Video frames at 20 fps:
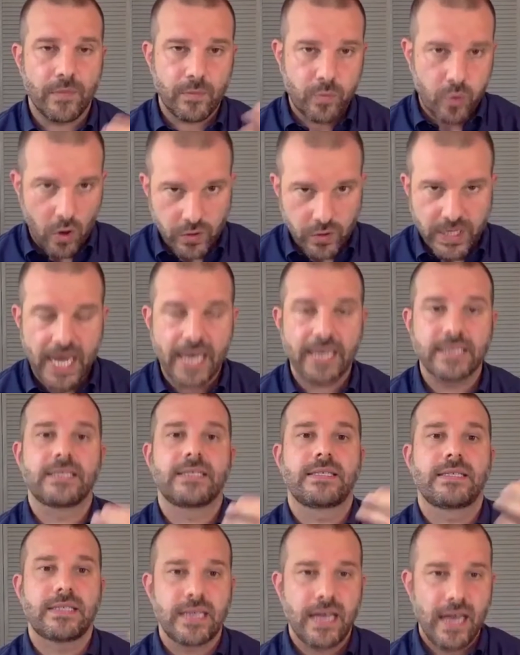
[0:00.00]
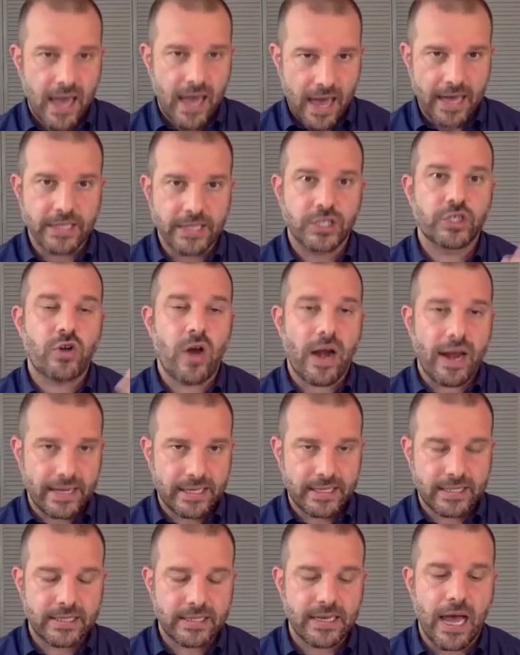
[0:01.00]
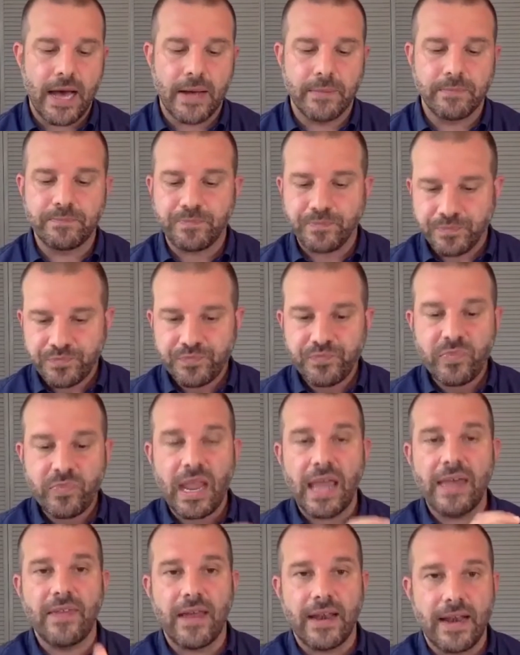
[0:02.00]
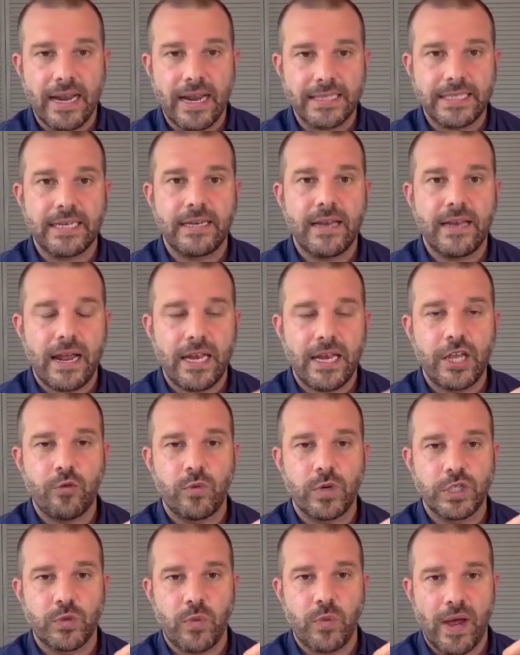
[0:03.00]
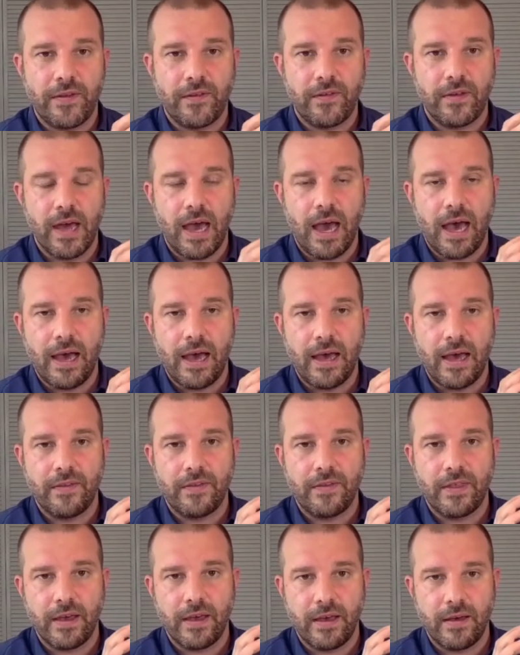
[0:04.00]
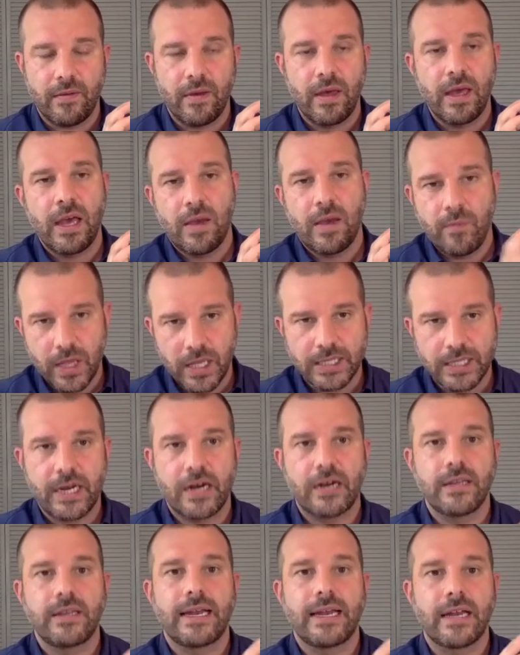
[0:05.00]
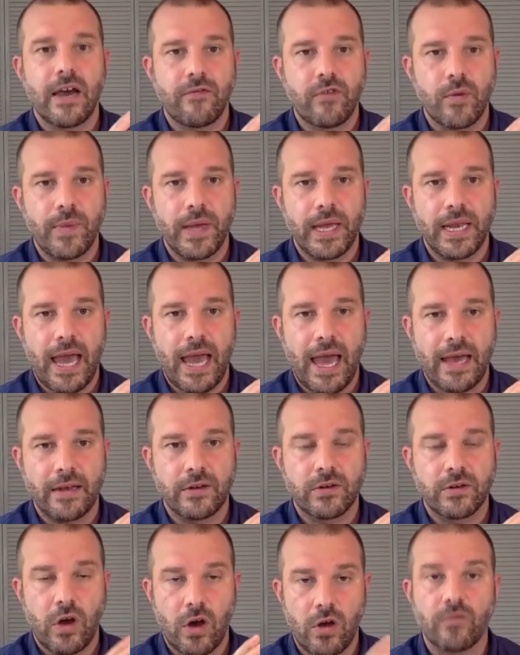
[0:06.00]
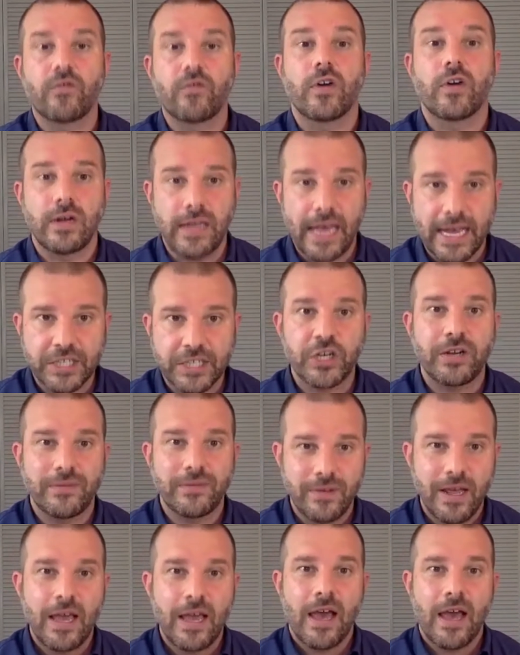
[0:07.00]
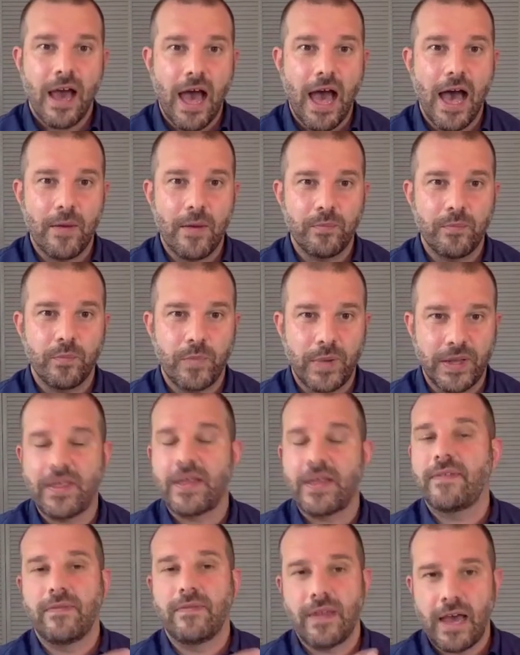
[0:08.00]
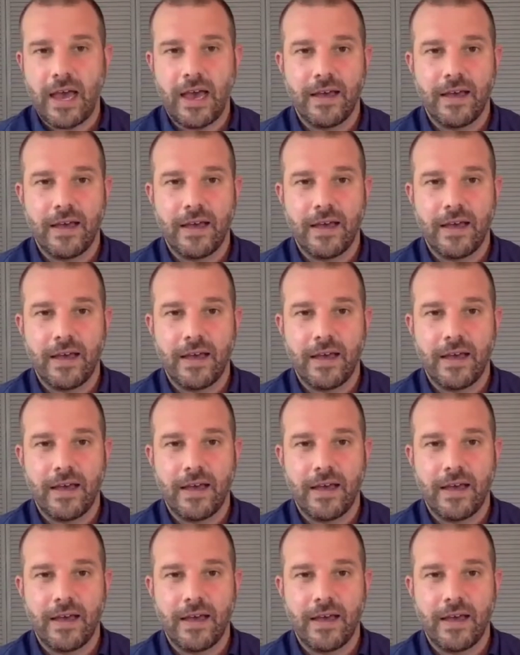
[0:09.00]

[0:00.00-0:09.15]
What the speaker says: protests and strikes. And then 1990 was when the military-led government had called for an election, but then